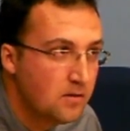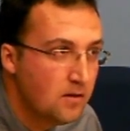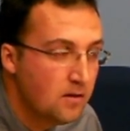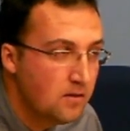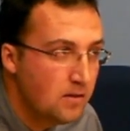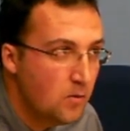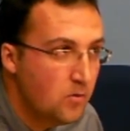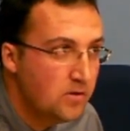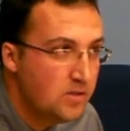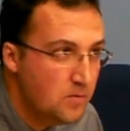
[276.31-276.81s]

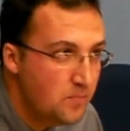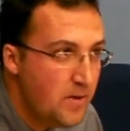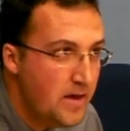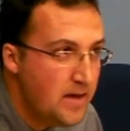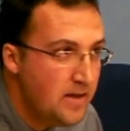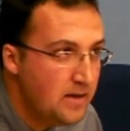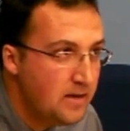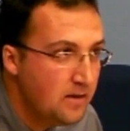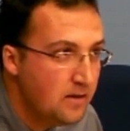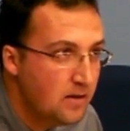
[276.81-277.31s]
They were
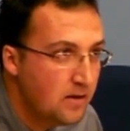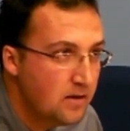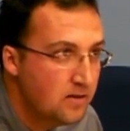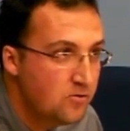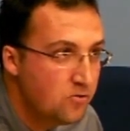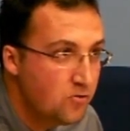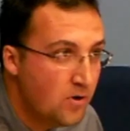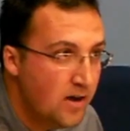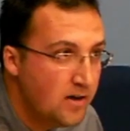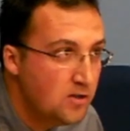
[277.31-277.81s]
debating and
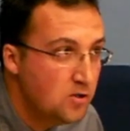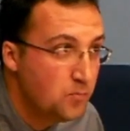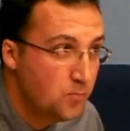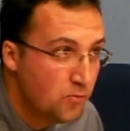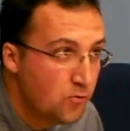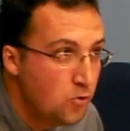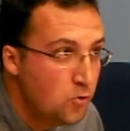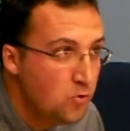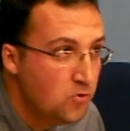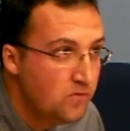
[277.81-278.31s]
trying to
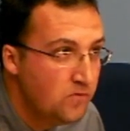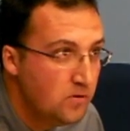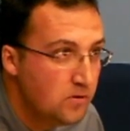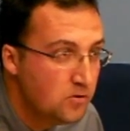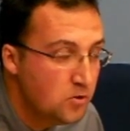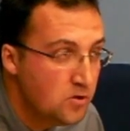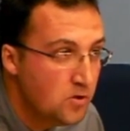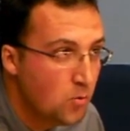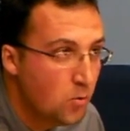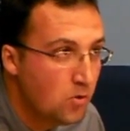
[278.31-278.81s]
prove
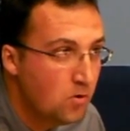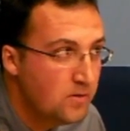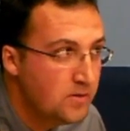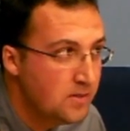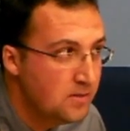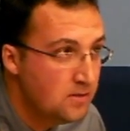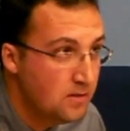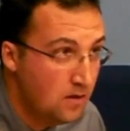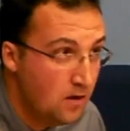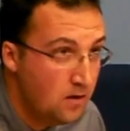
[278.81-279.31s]
to the world
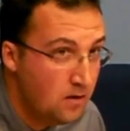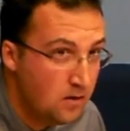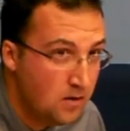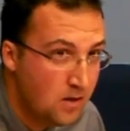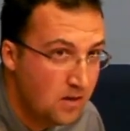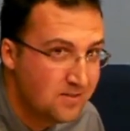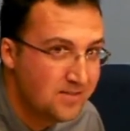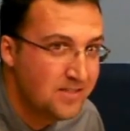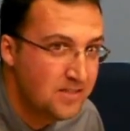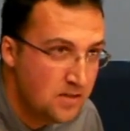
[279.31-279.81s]
that the
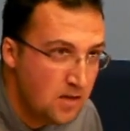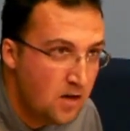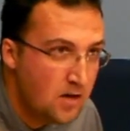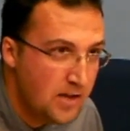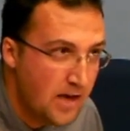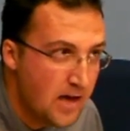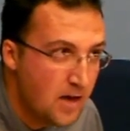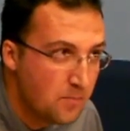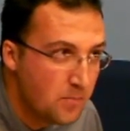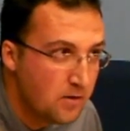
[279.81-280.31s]
Holocaust did not
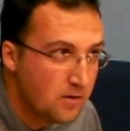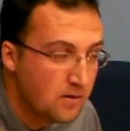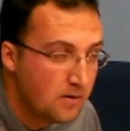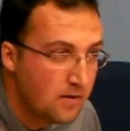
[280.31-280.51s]
happen.